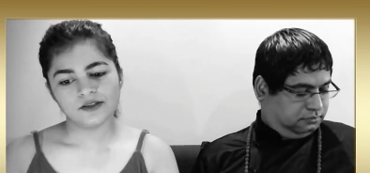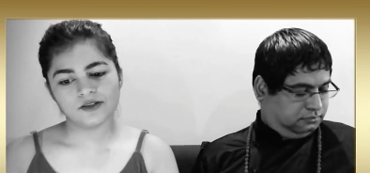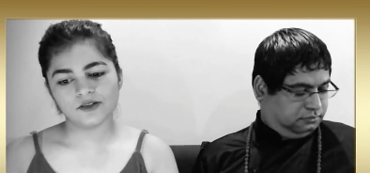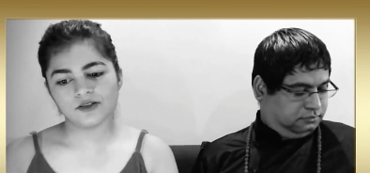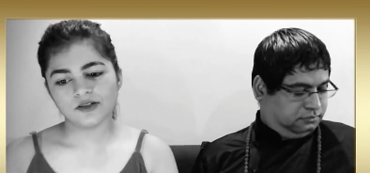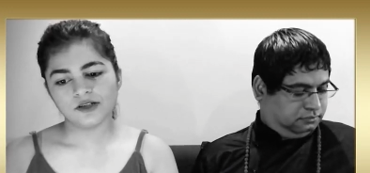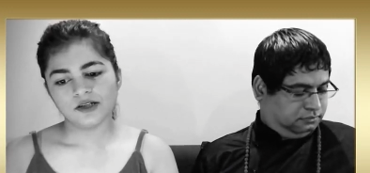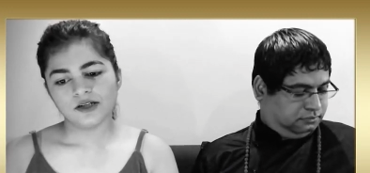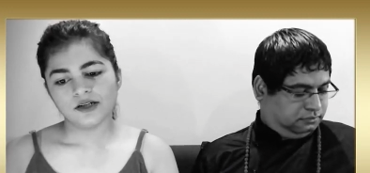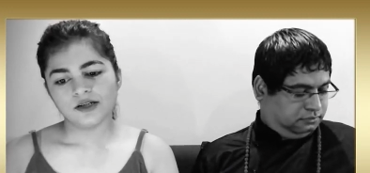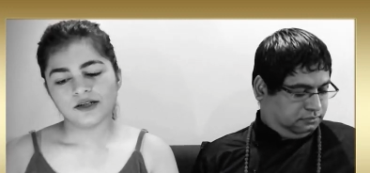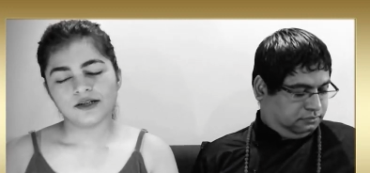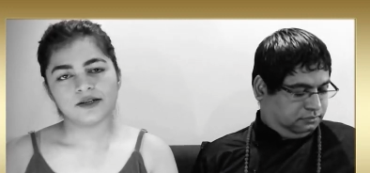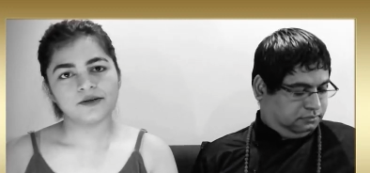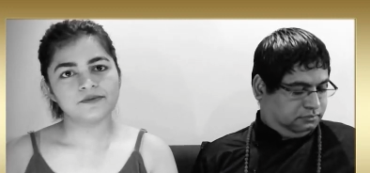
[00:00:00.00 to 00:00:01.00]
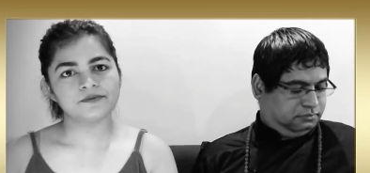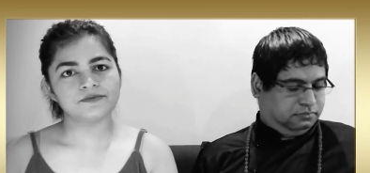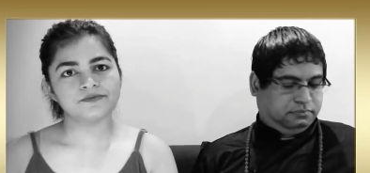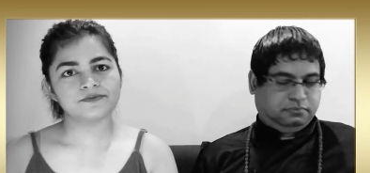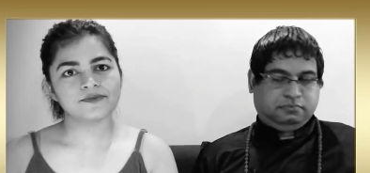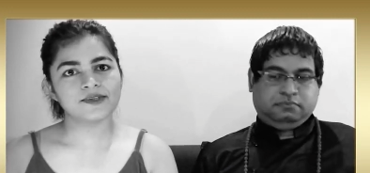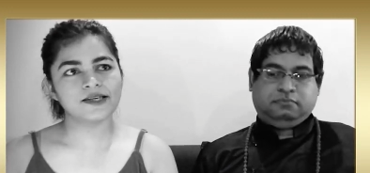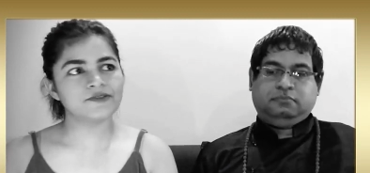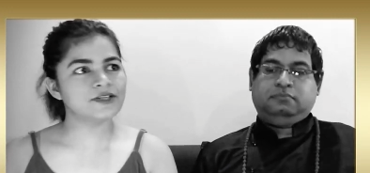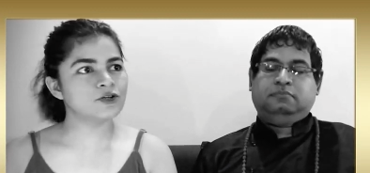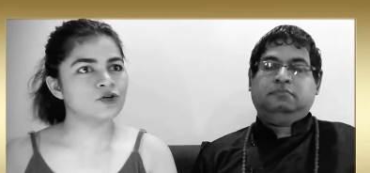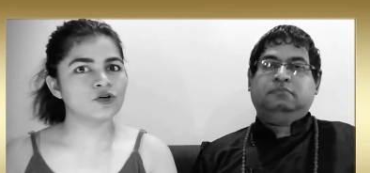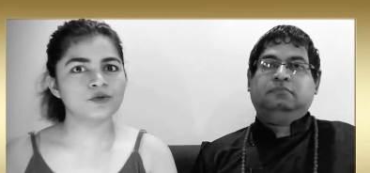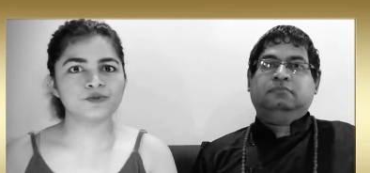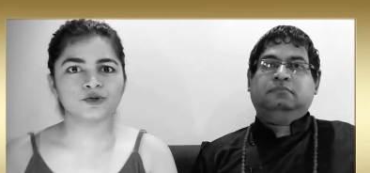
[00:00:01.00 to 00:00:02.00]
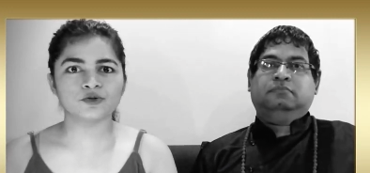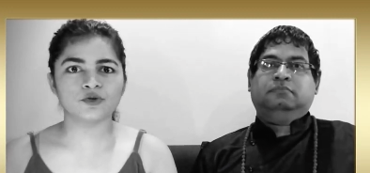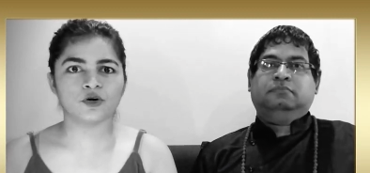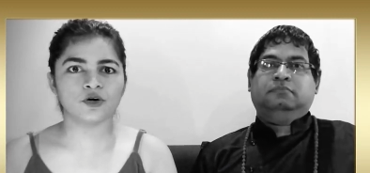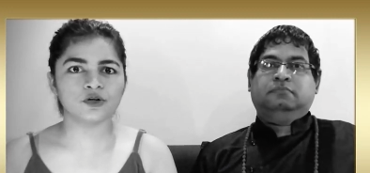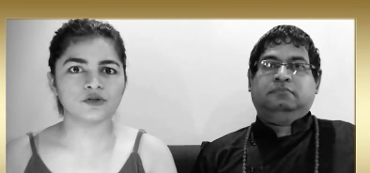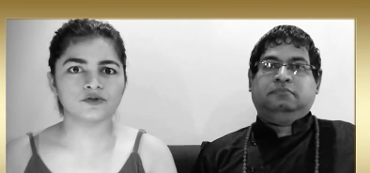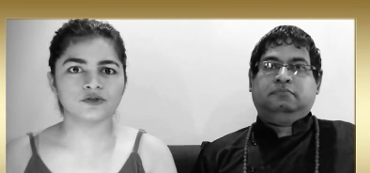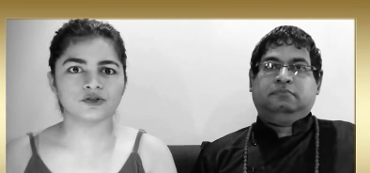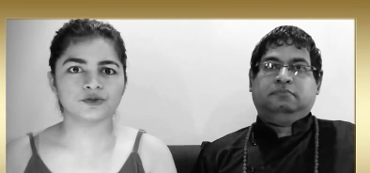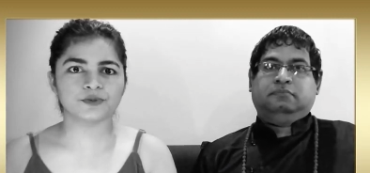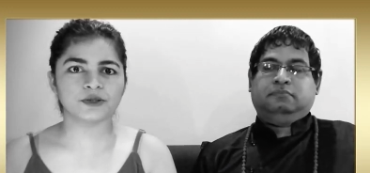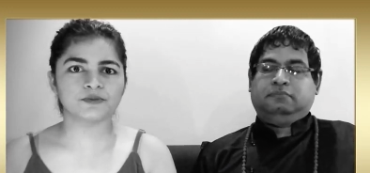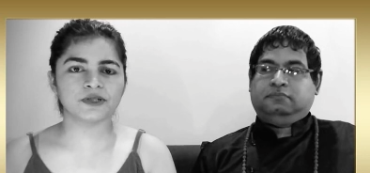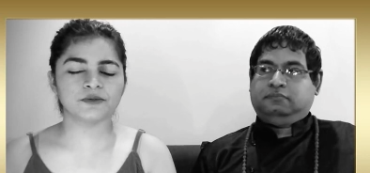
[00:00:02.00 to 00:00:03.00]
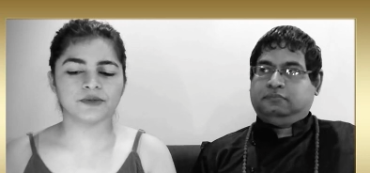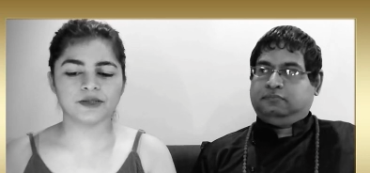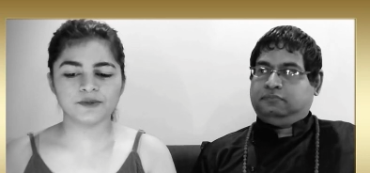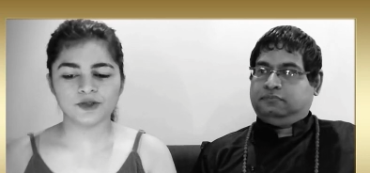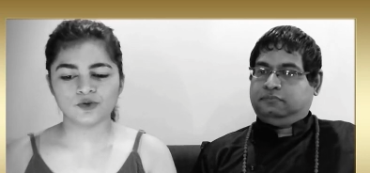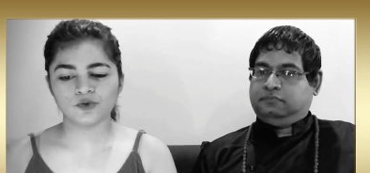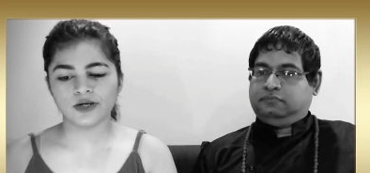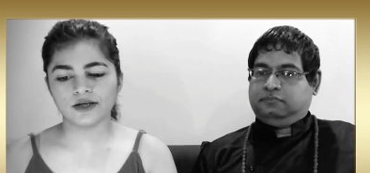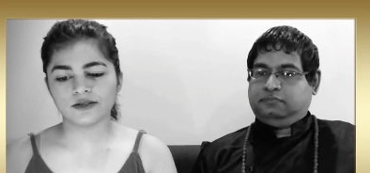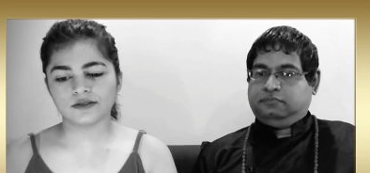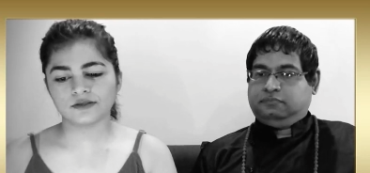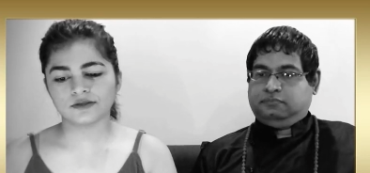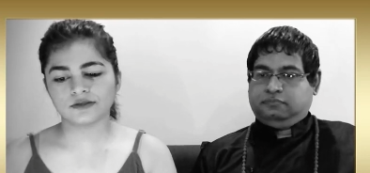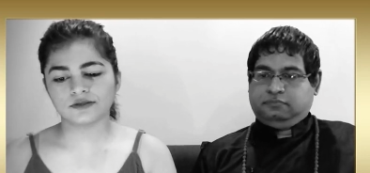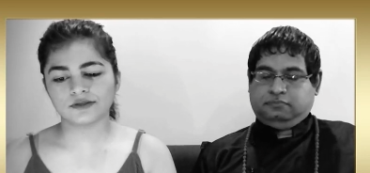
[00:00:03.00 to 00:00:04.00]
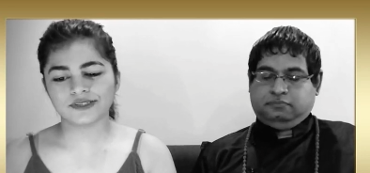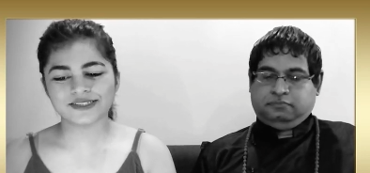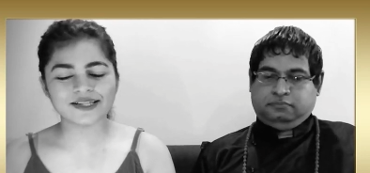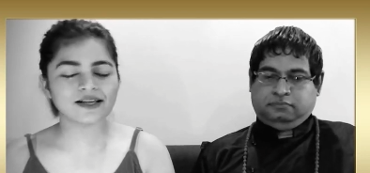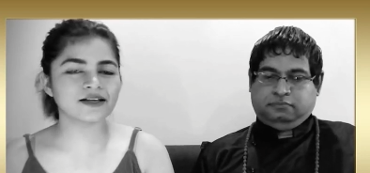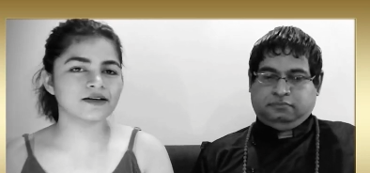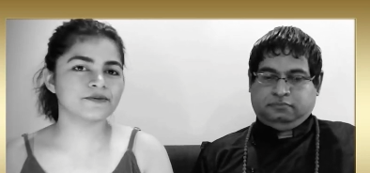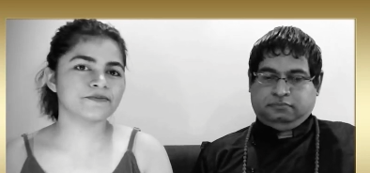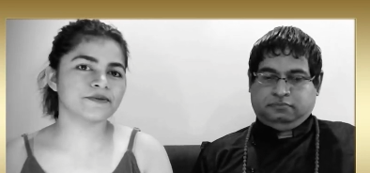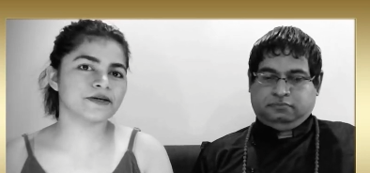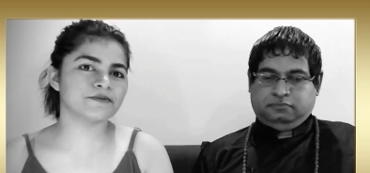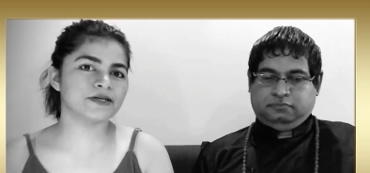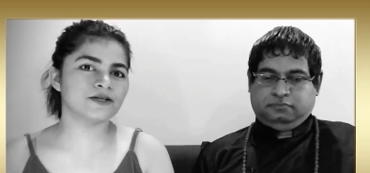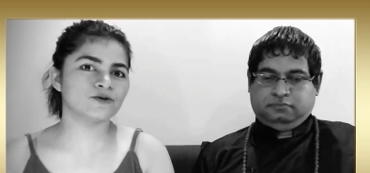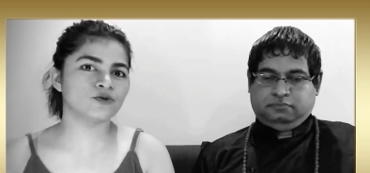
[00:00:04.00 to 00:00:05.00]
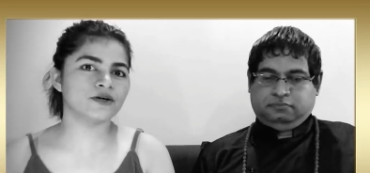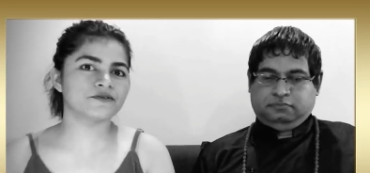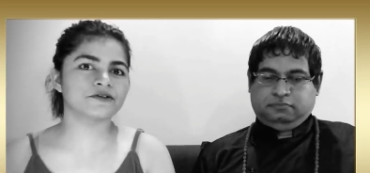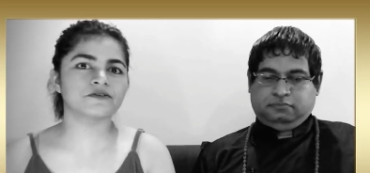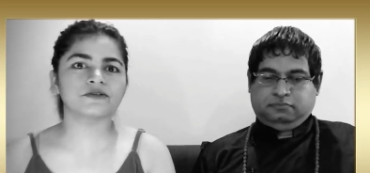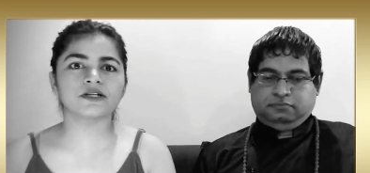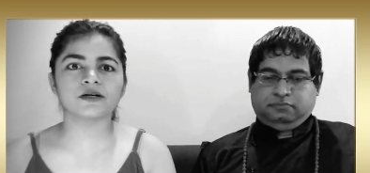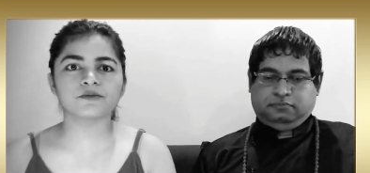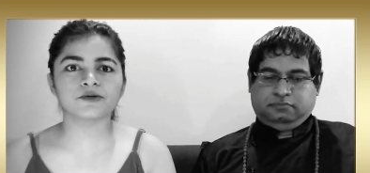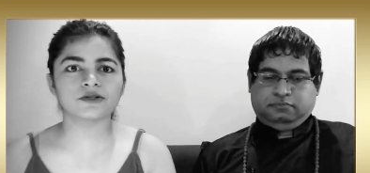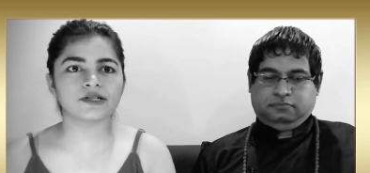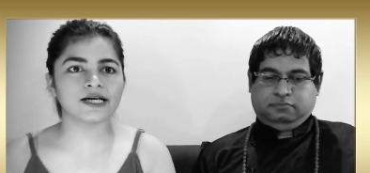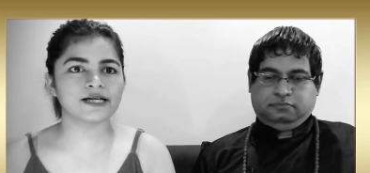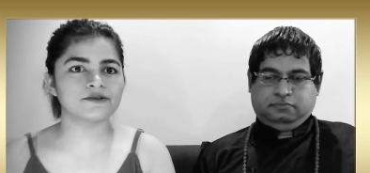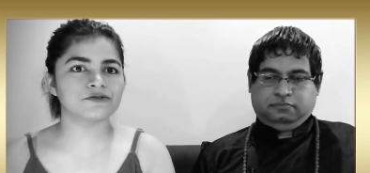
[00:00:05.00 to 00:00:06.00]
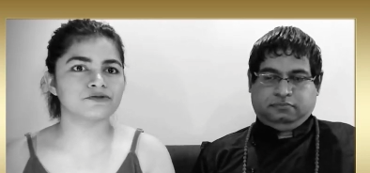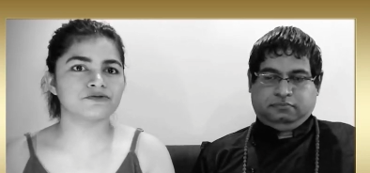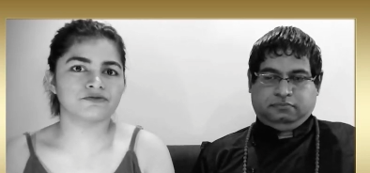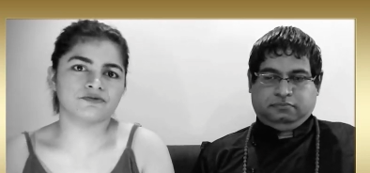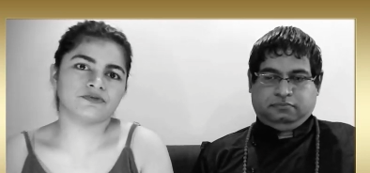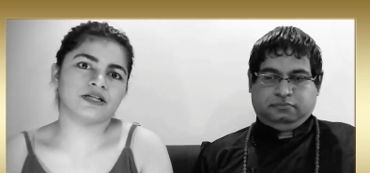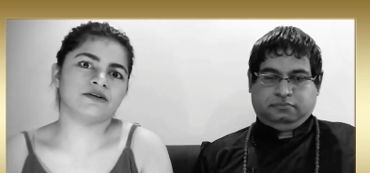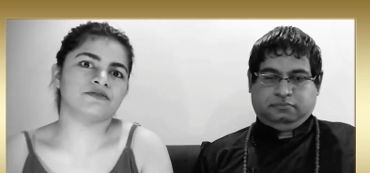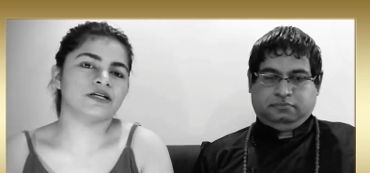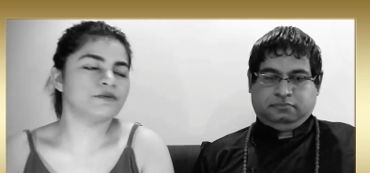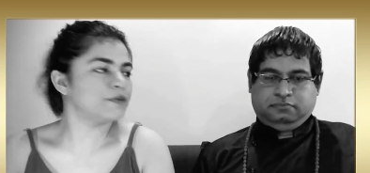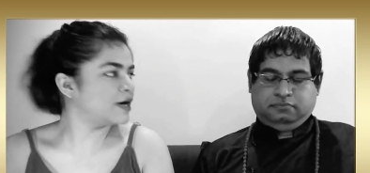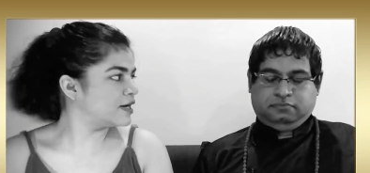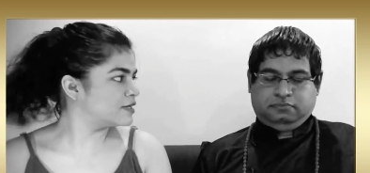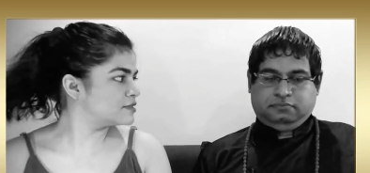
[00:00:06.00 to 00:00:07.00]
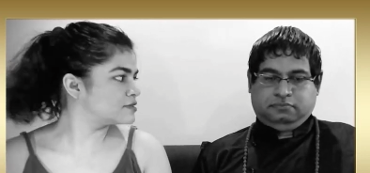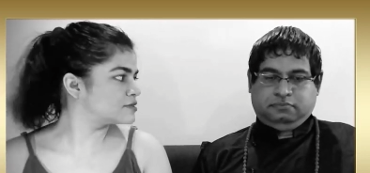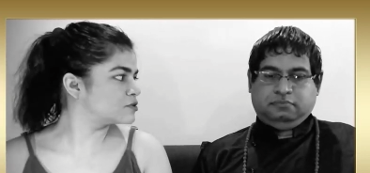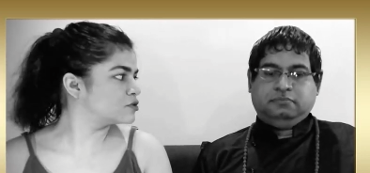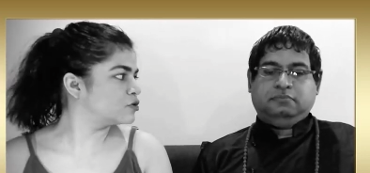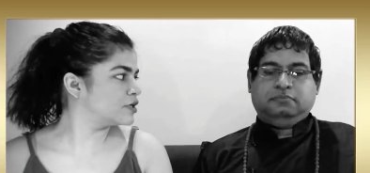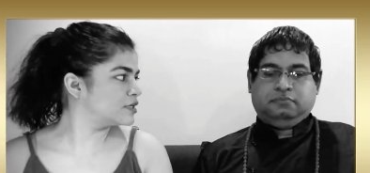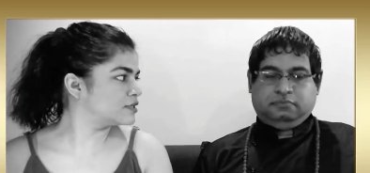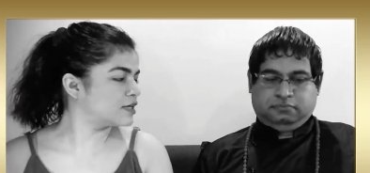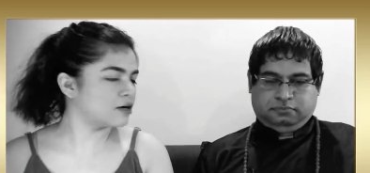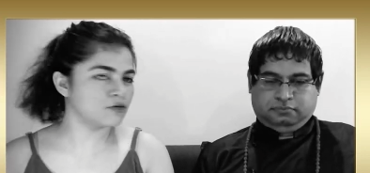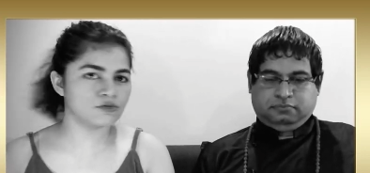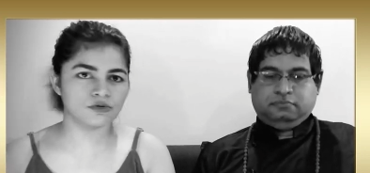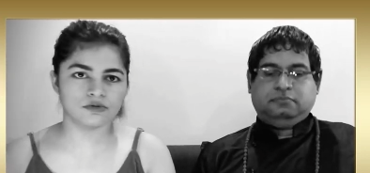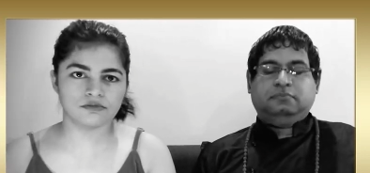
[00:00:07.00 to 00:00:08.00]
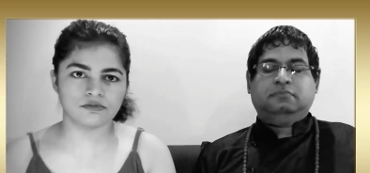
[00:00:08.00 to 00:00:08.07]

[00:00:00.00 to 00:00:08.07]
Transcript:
Speaker 1: you know, um, giving hope to all of those people maybe who are sick, maybe who have given up on life, their willpower is going down,